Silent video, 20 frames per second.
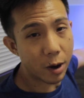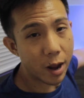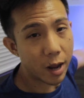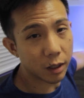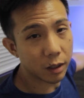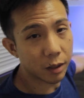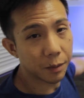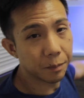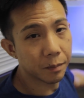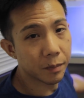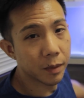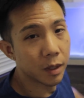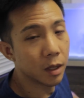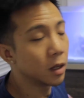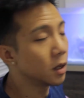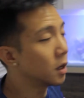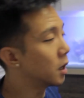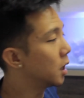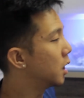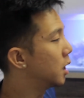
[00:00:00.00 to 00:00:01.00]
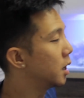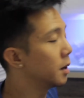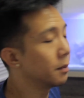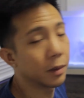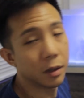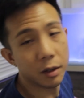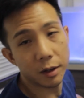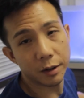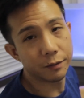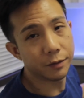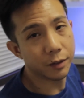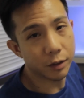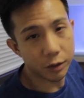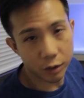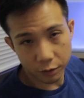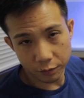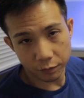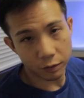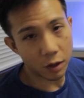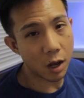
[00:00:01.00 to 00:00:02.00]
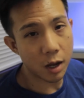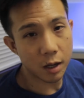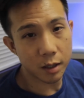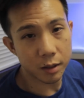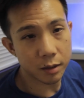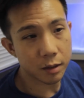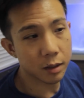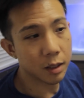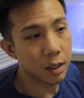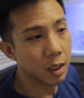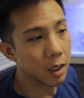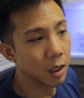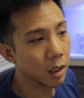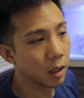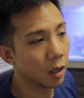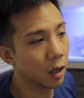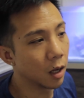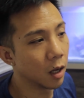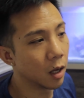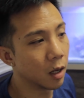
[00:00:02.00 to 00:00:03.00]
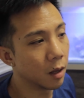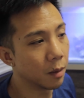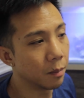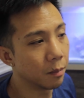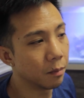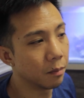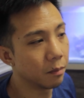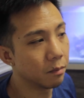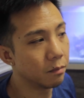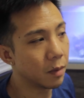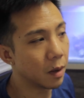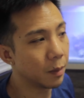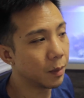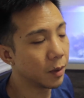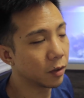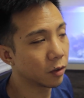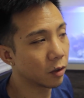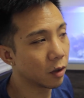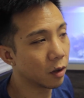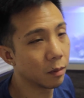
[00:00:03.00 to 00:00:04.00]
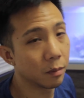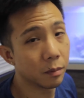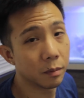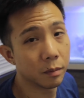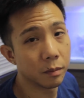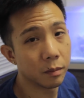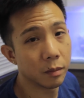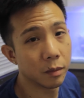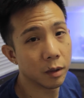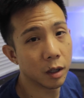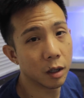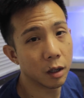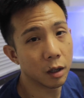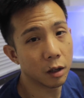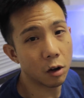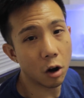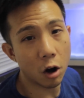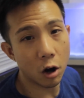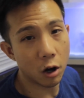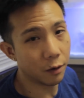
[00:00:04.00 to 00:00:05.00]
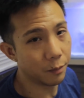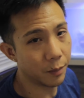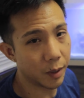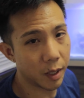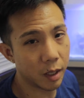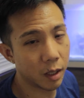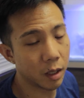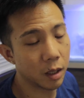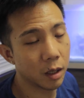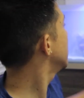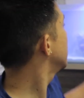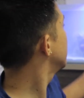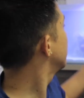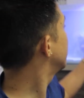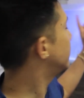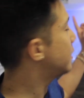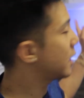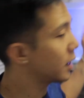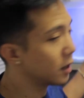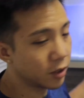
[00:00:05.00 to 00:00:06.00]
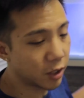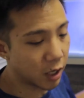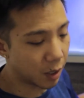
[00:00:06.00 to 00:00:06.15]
rack. It'll have filter floss, maybe some carbon. The second